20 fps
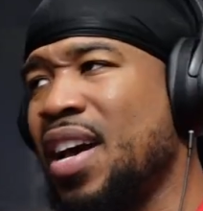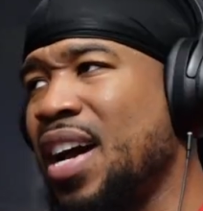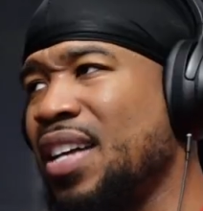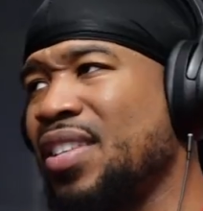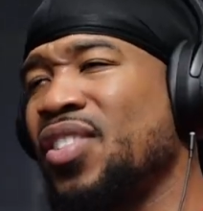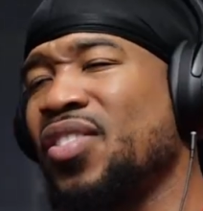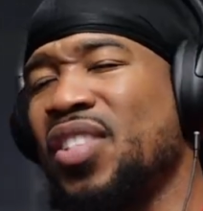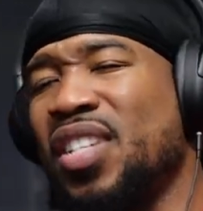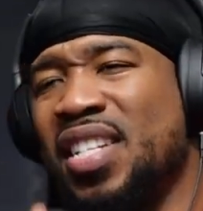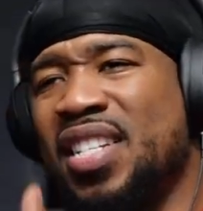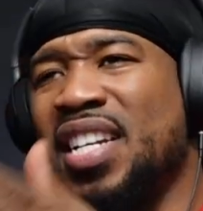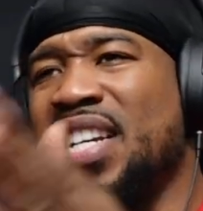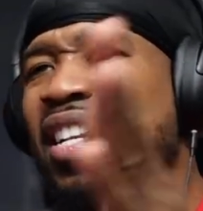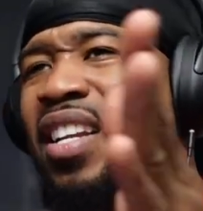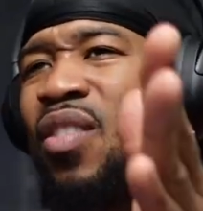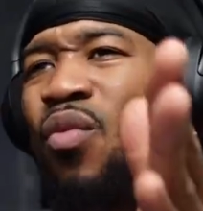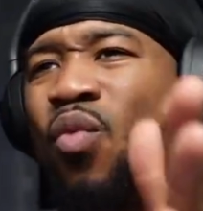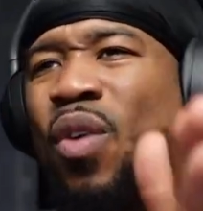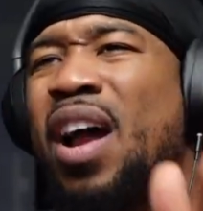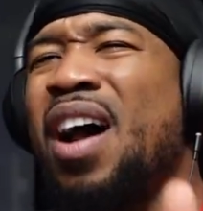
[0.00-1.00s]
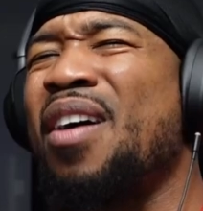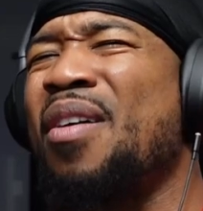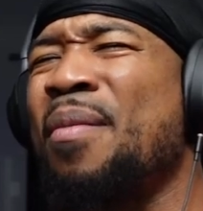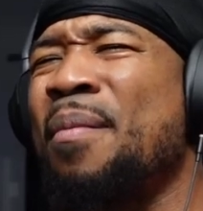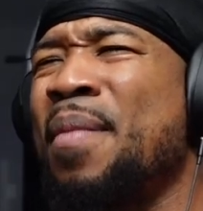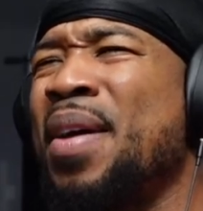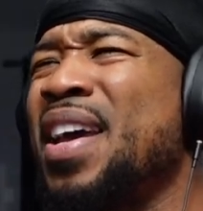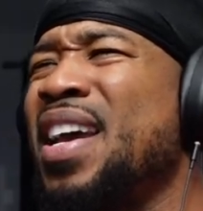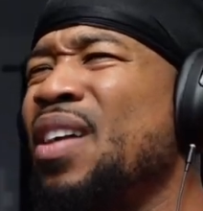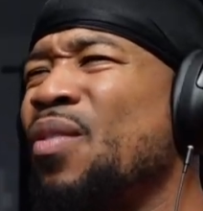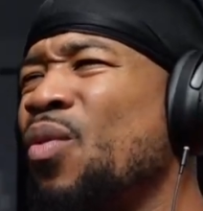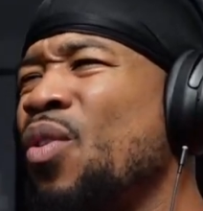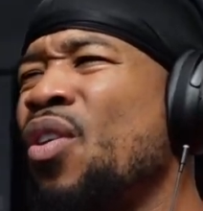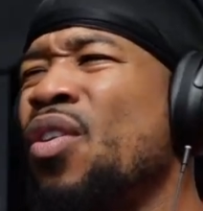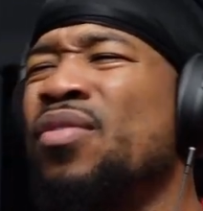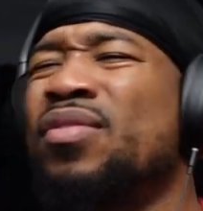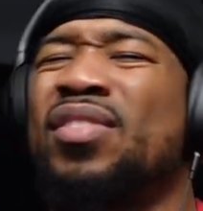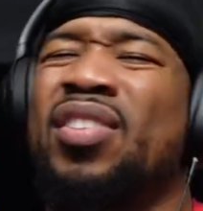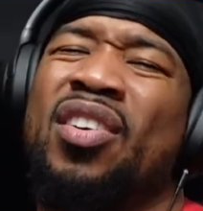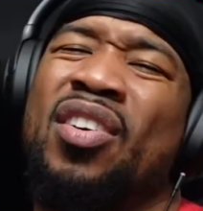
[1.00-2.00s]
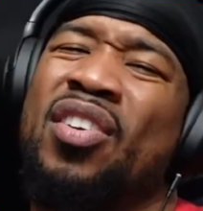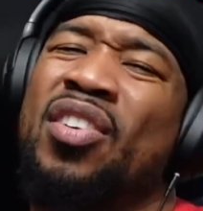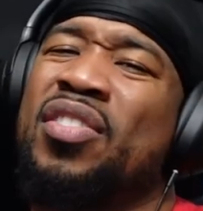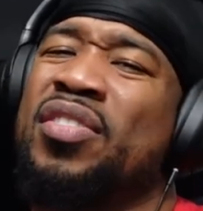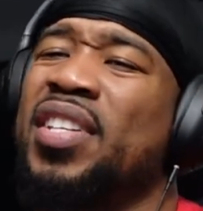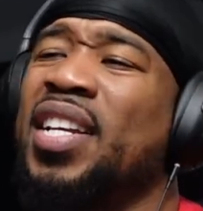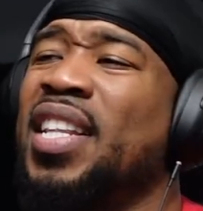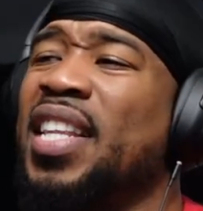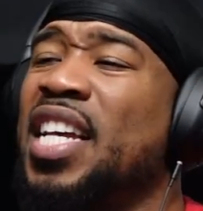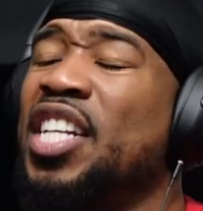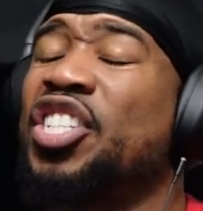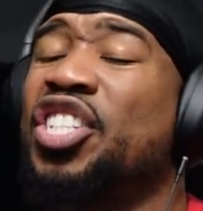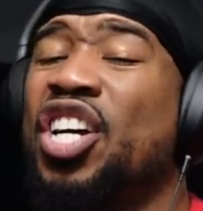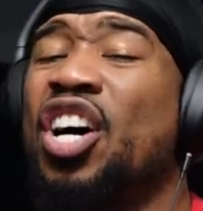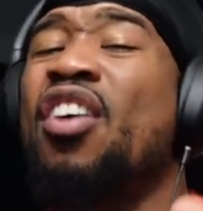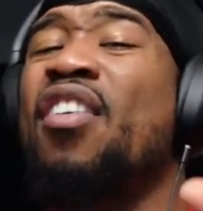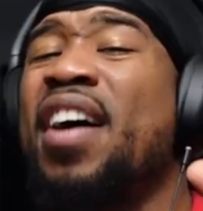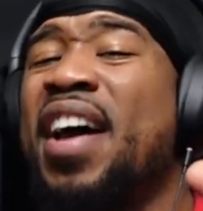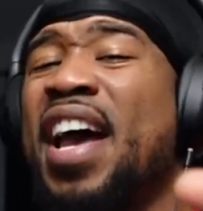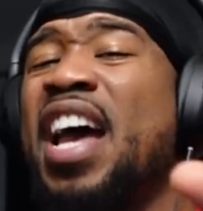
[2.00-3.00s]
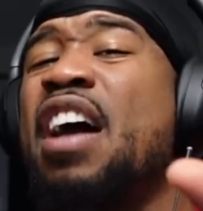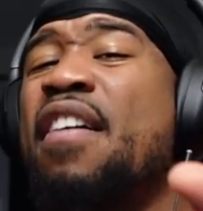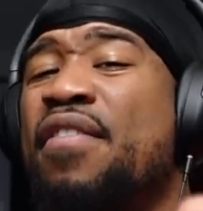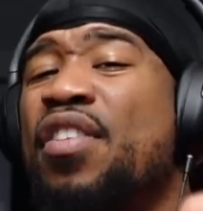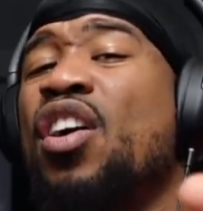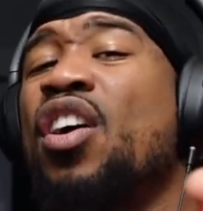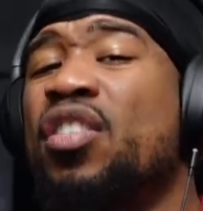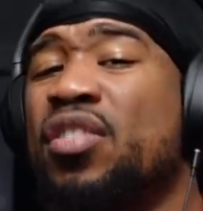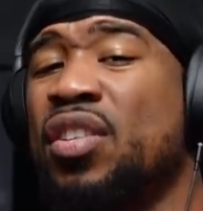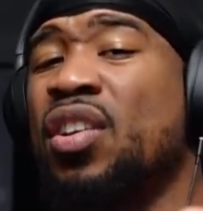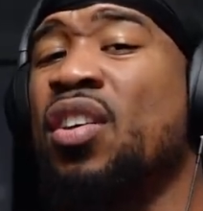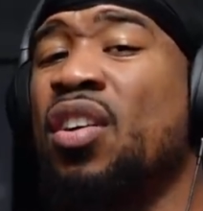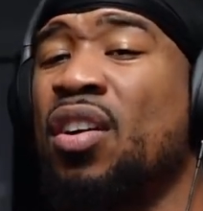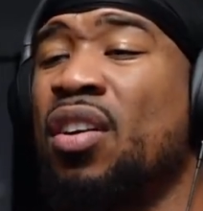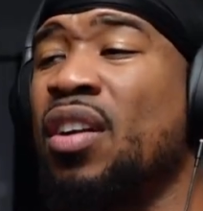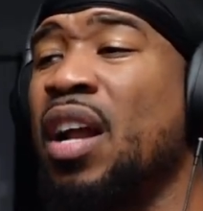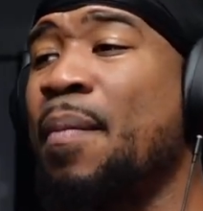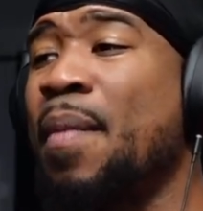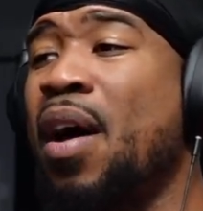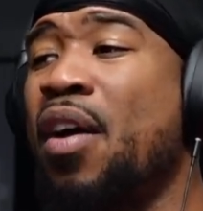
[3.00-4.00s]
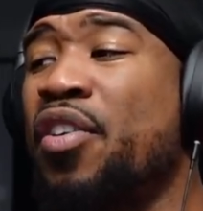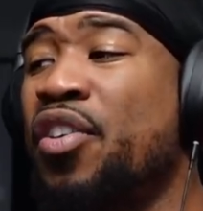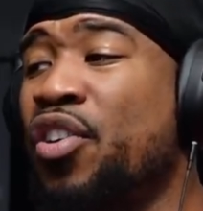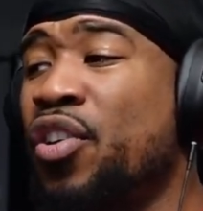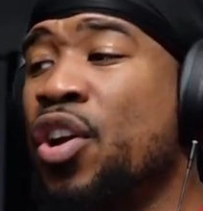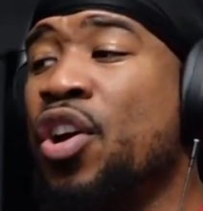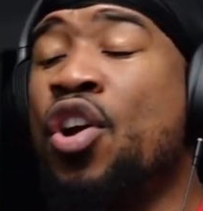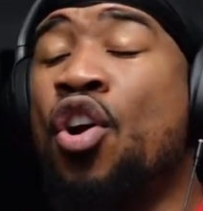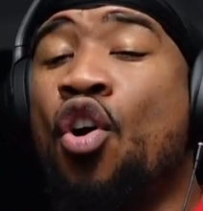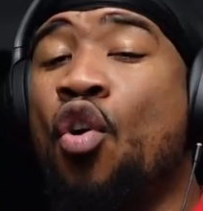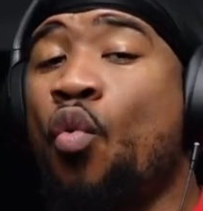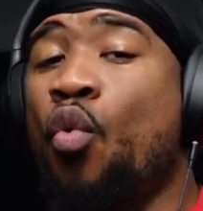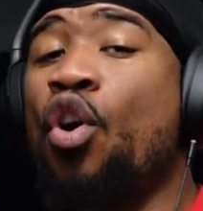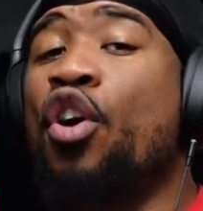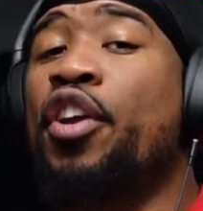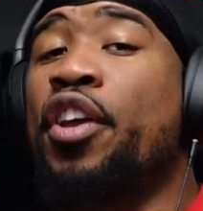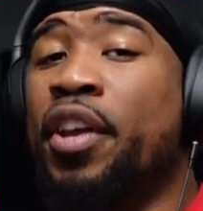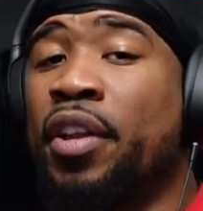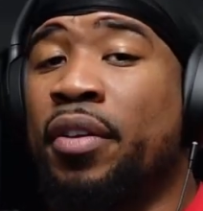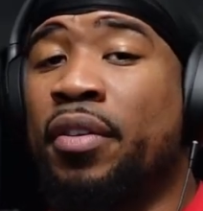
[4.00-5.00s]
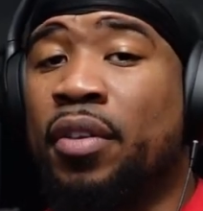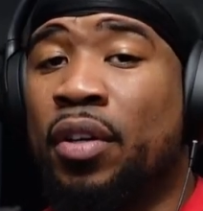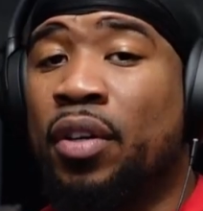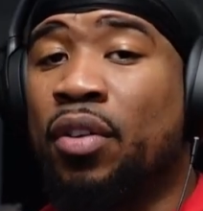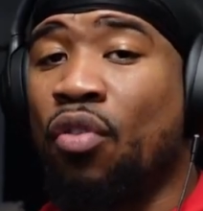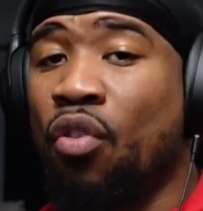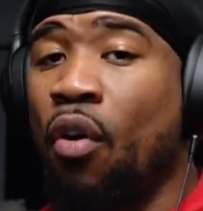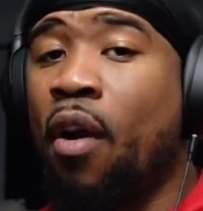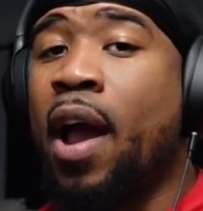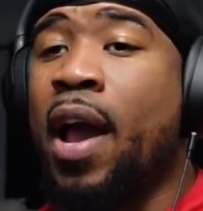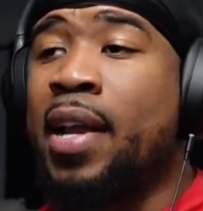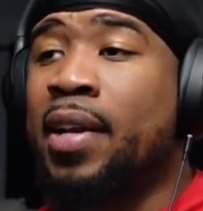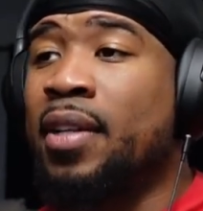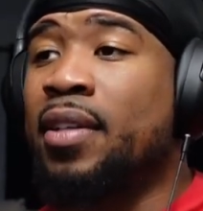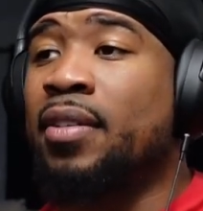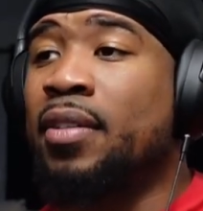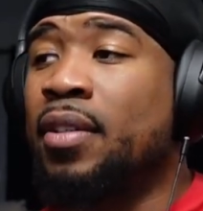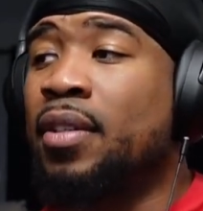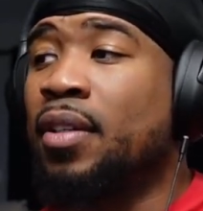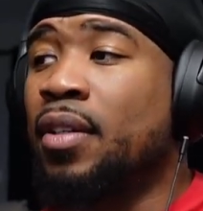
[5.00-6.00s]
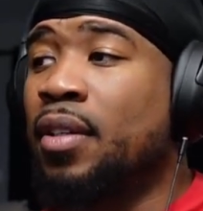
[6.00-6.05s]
I took the scenic route, made wrong turns to let y'all have y'all turn. I'm out here working, grinding.